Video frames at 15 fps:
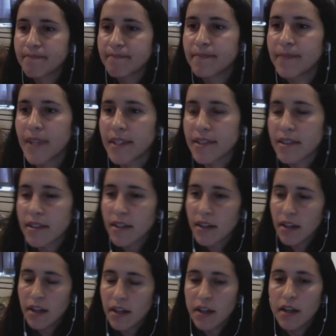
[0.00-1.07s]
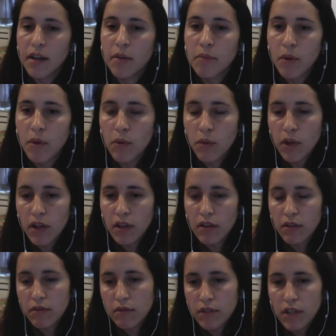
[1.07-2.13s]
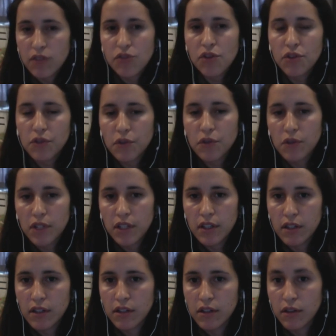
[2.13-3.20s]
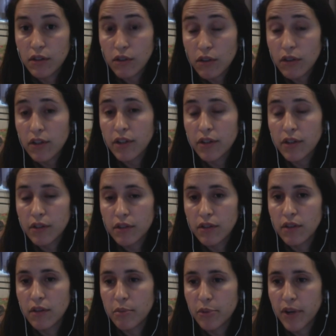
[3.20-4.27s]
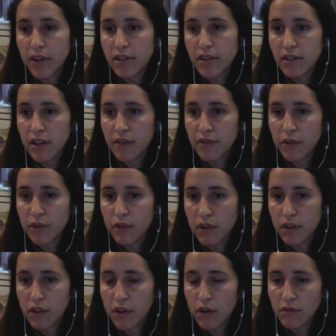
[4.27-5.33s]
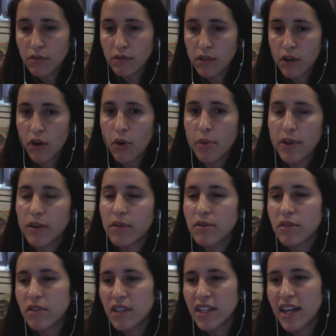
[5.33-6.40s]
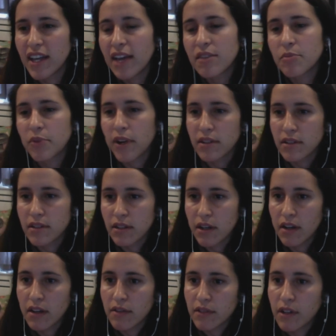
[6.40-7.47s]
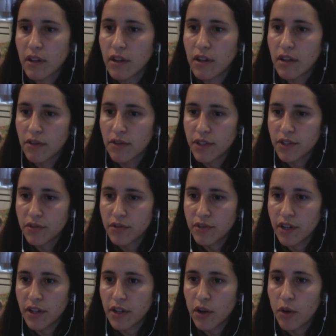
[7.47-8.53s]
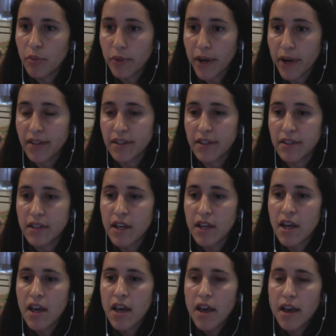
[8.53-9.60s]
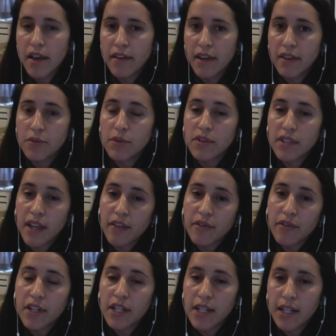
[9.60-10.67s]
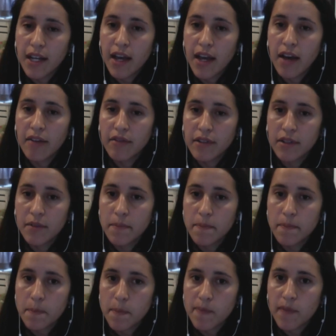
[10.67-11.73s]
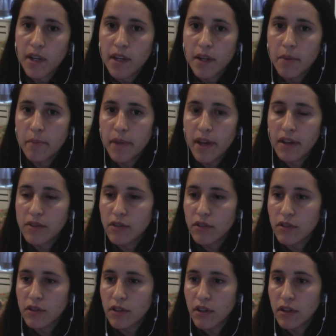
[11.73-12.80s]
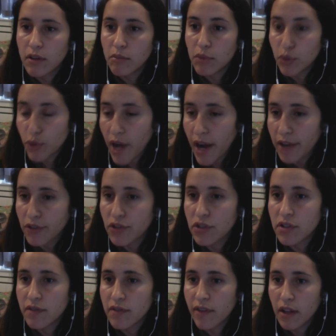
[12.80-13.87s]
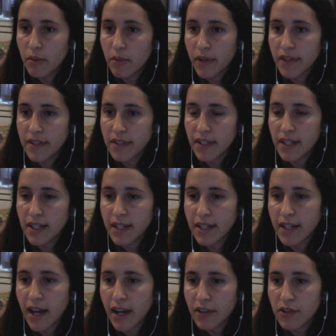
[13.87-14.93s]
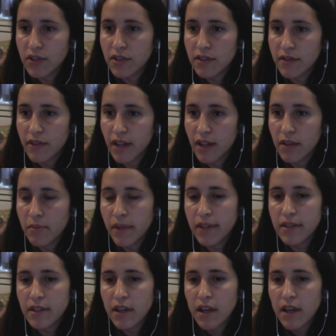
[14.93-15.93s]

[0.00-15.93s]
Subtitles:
Yes. Well, not only the oil prices have gone low, but also the gas prices have reached very low prices. And that will definitely have an impact on blue hydrogen development and clean hydrogen development.